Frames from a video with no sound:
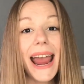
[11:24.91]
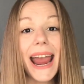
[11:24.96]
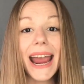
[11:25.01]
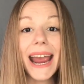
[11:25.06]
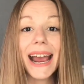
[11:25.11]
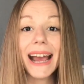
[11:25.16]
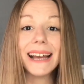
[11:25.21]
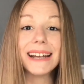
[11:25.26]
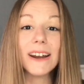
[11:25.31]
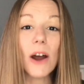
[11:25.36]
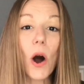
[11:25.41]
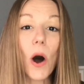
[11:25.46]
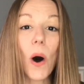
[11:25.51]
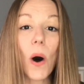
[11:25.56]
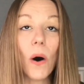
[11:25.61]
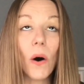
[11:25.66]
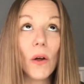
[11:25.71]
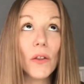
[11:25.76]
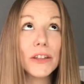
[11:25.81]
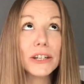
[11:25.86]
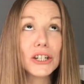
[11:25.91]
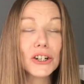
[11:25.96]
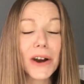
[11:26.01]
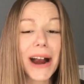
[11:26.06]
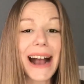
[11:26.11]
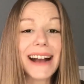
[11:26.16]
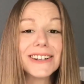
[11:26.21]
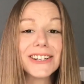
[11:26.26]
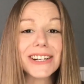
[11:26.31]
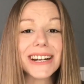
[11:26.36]
and all the
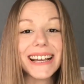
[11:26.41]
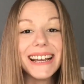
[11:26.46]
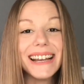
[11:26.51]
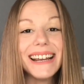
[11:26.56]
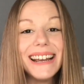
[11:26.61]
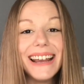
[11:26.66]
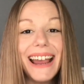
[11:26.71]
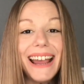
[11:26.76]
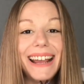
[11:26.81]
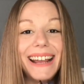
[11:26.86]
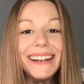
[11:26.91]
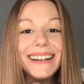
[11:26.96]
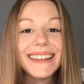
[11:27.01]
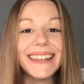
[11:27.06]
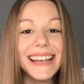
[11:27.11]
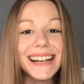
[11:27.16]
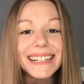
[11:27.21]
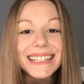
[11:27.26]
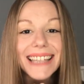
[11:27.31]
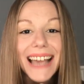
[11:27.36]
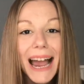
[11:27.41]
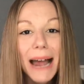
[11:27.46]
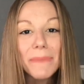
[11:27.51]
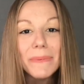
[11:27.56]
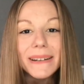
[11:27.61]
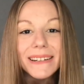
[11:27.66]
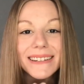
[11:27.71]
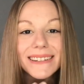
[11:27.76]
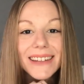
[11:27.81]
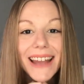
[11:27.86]
tragedy and things
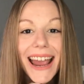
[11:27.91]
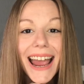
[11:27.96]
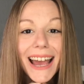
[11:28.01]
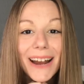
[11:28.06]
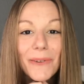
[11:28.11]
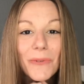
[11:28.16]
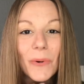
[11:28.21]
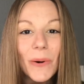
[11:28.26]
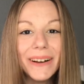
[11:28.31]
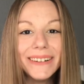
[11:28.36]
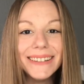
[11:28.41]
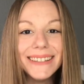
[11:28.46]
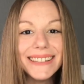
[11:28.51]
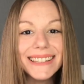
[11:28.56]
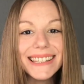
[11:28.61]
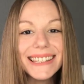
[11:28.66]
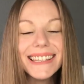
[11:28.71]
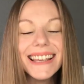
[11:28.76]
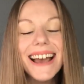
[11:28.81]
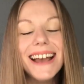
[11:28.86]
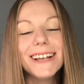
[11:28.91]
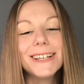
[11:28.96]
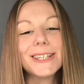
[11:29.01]
happened at once.